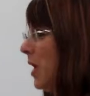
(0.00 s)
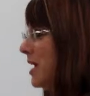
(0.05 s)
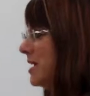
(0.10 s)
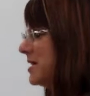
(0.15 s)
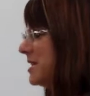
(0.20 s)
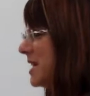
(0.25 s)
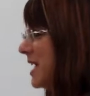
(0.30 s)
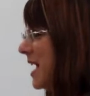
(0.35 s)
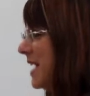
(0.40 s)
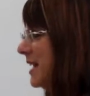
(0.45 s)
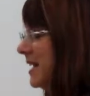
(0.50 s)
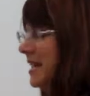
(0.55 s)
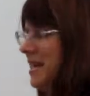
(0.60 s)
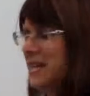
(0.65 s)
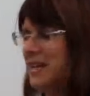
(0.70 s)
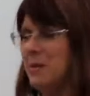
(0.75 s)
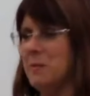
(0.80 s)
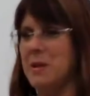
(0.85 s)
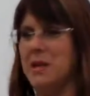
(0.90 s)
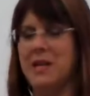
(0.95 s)
was that
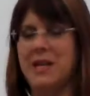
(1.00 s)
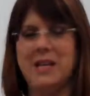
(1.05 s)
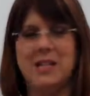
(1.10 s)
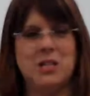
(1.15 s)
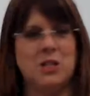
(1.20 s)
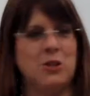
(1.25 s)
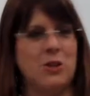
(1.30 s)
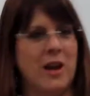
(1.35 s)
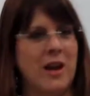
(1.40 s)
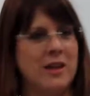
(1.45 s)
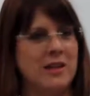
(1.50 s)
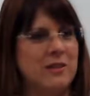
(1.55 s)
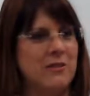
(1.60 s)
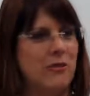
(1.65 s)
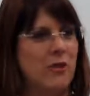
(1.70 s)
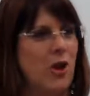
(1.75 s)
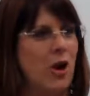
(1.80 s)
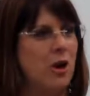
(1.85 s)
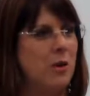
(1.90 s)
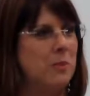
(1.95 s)
itty-bitty strand of
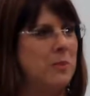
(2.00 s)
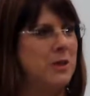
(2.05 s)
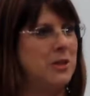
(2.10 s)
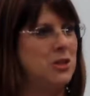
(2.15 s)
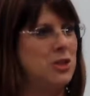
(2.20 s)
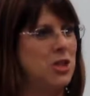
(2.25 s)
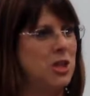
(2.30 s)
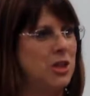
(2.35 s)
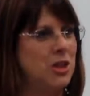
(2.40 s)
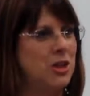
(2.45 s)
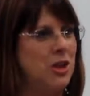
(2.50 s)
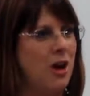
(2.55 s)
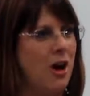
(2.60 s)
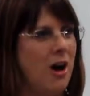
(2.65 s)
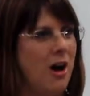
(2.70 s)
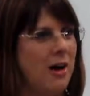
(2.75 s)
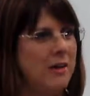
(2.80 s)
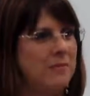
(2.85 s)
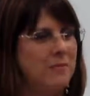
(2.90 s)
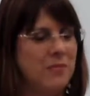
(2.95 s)
carpet, she
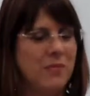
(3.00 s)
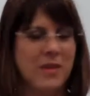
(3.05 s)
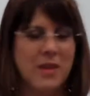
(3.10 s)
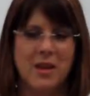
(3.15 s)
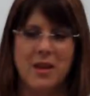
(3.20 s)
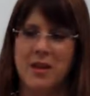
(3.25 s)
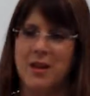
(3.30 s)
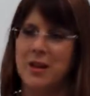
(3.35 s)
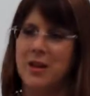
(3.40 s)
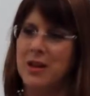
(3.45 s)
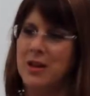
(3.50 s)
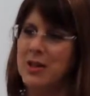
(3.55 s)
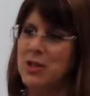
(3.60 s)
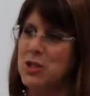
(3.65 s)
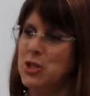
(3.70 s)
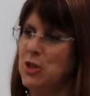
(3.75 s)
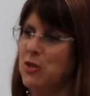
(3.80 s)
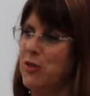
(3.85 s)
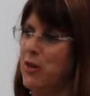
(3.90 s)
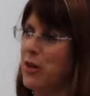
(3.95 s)
thought?
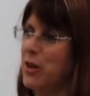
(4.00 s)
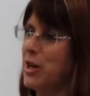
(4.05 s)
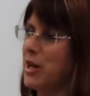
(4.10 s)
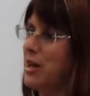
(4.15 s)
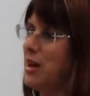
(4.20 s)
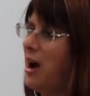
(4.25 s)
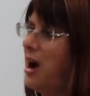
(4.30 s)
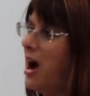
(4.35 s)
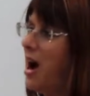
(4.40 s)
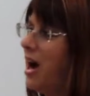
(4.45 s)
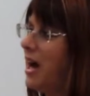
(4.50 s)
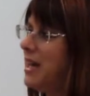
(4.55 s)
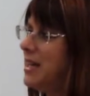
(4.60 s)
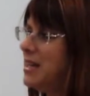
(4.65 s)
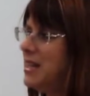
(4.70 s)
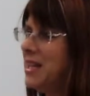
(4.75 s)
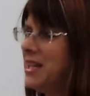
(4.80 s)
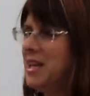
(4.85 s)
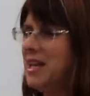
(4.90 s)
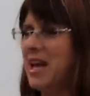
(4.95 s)
She very
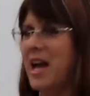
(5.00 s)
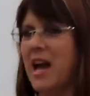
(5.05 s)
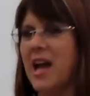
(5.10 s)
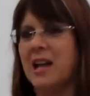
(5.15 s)
kindly